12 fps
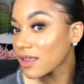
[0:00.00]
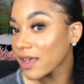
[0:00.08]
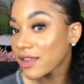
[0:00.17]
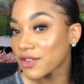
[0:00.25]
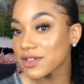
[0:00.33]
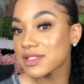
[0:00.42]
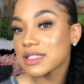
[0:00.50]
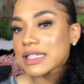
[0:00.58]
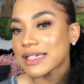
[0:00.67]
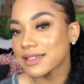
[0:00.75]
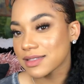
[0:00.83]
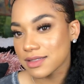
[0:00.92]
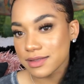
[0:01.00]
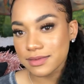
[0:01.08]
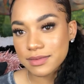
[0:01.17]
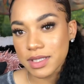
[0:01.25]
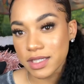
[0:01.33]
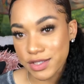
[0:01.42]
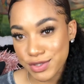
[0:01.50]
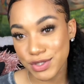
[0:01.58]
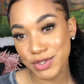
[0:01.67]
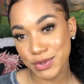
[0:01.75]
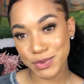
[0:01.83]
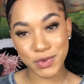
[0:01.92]
And they're slick. And it's
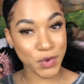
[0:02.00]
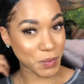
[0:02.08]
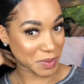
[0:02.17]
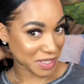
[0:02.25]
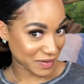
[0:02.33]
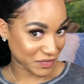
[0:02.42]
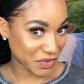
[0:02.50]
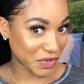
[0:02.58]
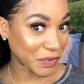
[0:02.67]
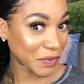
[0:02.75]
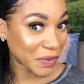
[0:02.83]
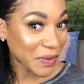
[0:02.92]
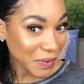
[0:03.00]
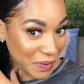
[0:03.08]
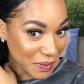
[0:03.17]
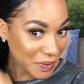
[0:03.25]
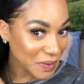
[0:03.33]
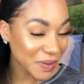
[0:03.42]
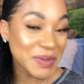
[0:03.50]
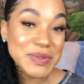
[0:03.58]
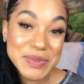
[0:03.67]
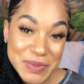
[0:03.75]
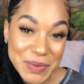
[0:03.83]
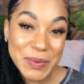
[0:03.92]
cute or whatever.
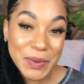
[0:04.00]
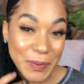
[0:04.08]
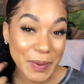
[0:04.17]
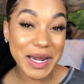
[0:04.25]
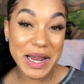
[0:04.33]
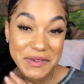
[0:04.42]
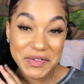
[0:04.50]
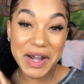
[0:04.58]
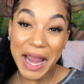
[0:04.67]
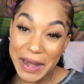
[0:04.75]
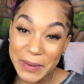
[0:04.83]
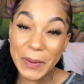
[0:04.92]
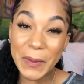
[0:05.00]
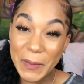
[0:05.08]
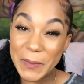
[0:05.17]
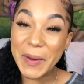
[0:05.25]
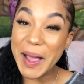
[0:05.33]
It's cute or whatever. I know.